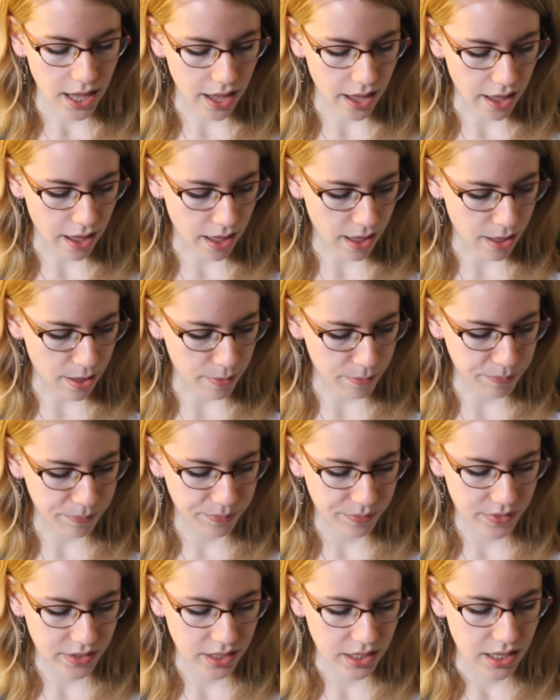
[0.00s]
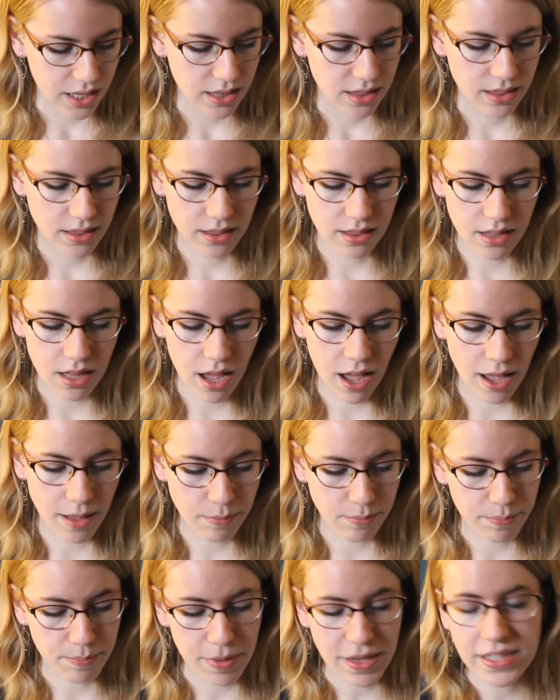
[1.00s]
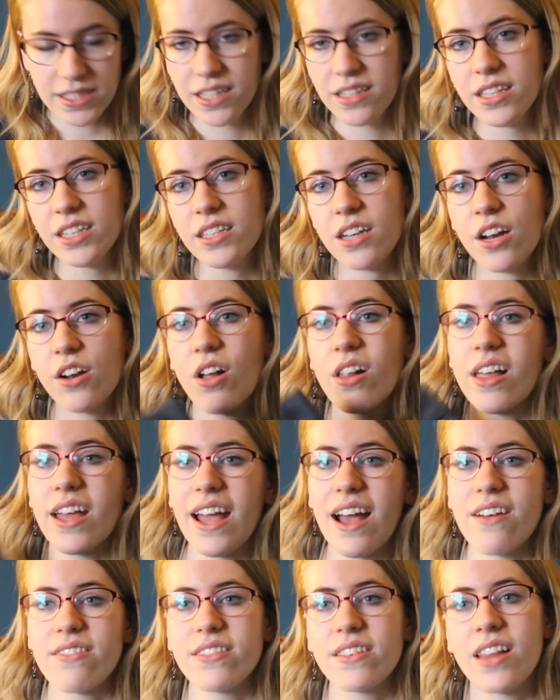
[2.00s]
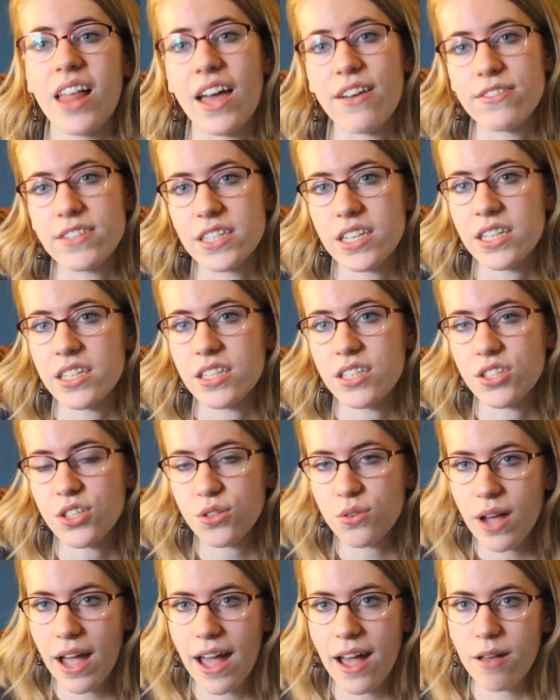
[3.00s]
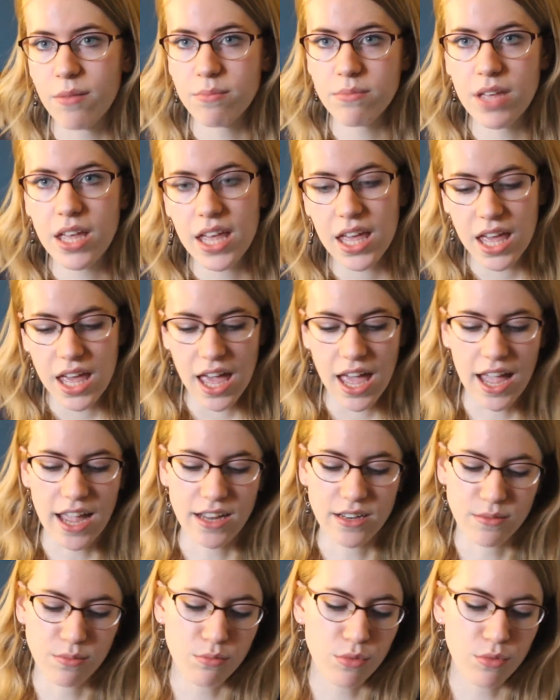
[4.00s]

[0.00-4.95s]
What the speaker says: I'm basically done. All I have left is to hem and